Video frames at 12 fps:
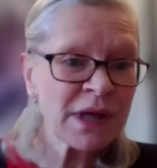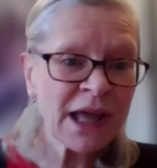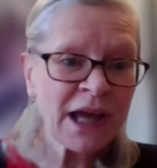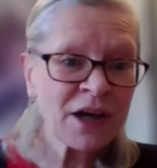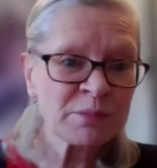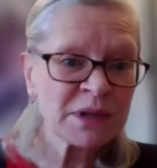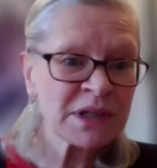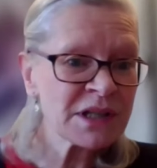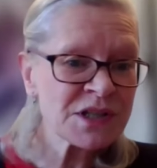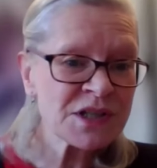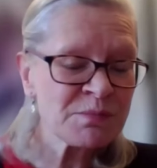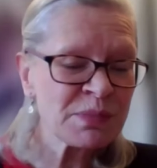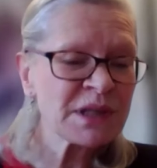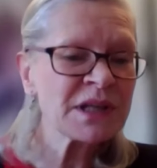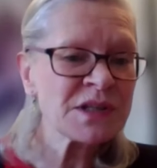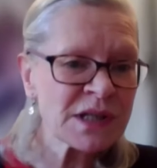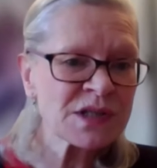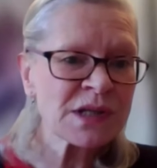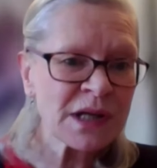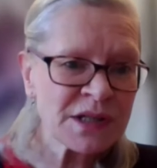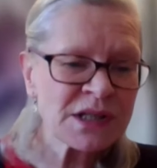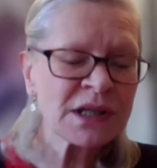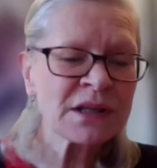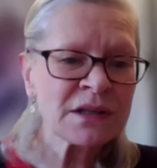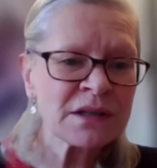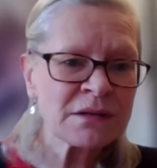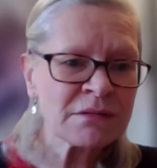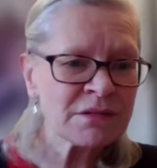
account. But it's but it's exciting